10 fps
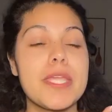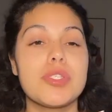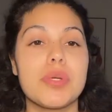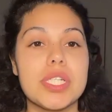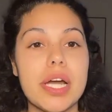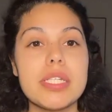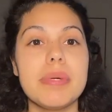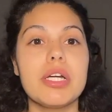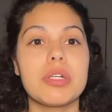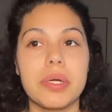So I talked
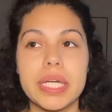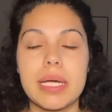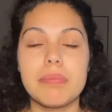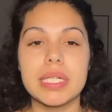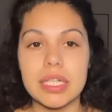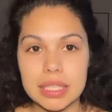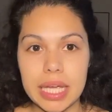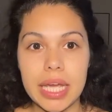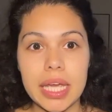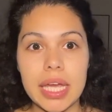about growing up in
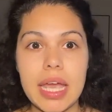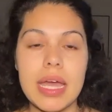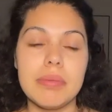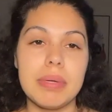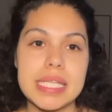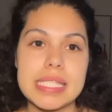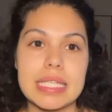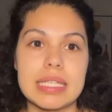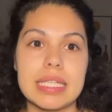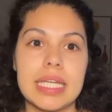LA and
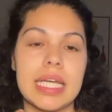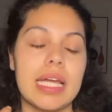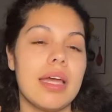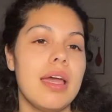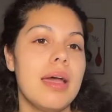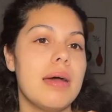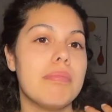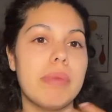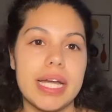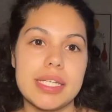basically
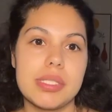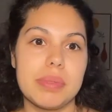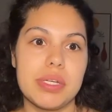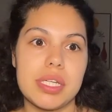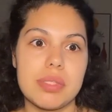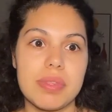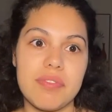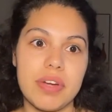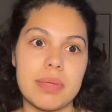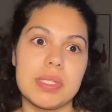my experience with
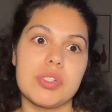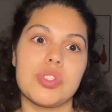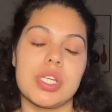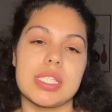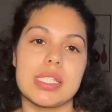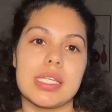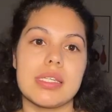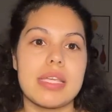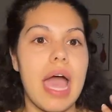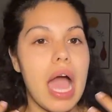environmental
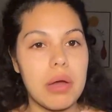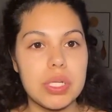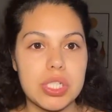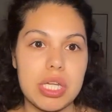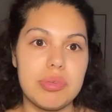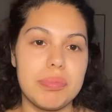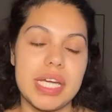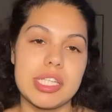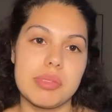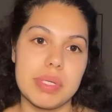justice, how it shaped my
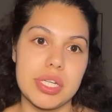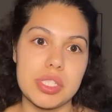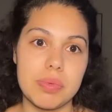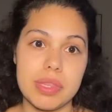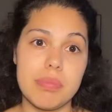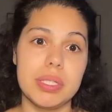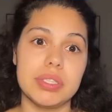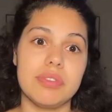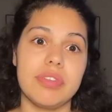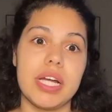experience with the
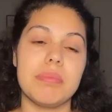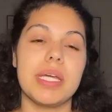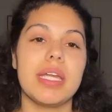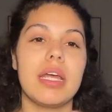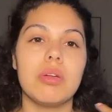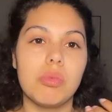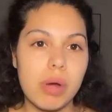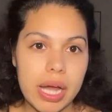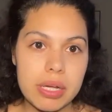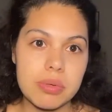built environment, and
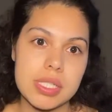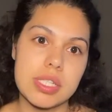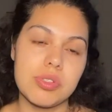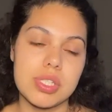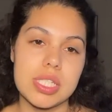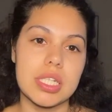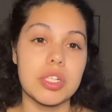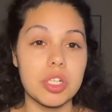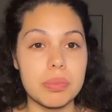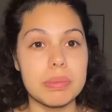why I was interested
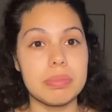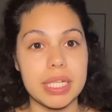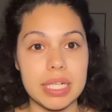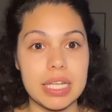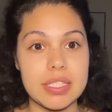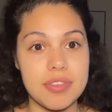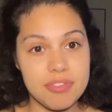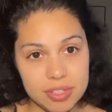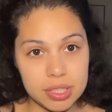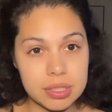in urban planning as a
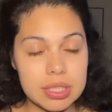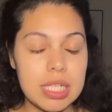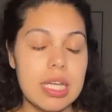field,